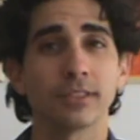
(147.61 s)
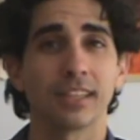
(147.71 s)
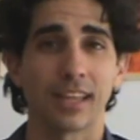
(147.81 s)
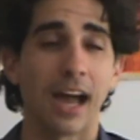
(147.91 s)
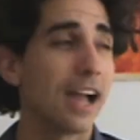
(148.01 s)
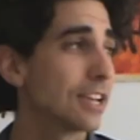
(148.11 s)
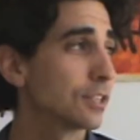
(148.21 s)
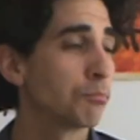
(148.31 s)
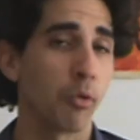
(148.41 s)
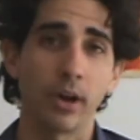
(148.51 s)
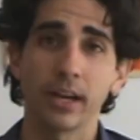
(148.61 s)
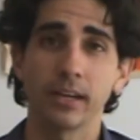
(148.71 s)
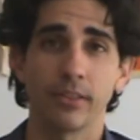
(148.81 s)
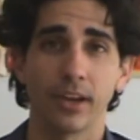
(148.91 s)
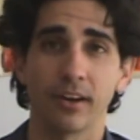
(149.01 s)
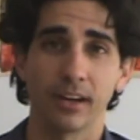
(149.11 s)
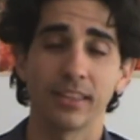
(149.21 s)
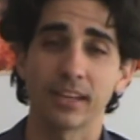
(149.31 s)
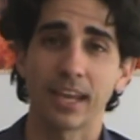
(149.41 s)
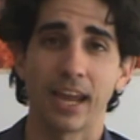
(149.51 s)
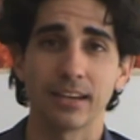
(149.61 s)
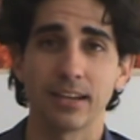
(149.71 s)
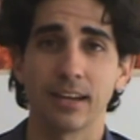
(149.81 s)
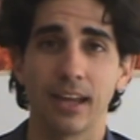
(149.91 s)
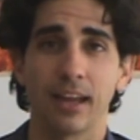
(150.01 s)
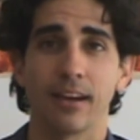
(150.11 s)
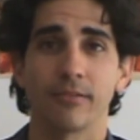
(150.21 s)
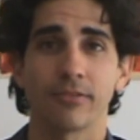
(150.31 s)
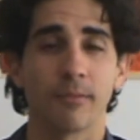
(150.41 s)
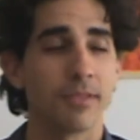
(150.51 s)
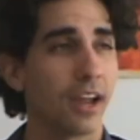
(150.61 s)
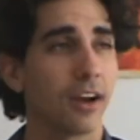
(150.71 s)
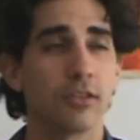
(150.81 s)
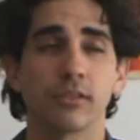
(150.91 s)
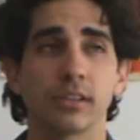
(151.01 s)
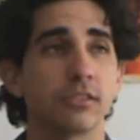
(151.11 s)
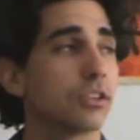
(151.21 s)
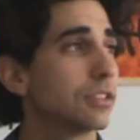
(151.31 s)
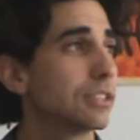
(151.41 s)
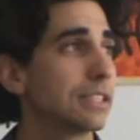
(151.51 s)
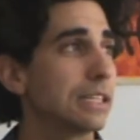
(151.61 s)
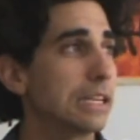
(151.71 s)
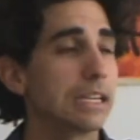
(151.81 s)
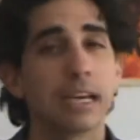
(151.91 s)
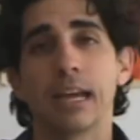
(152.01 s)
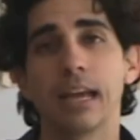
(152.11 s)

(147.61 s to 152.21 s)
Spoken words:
you're almost at the highest point there in the canyon, and from there you can just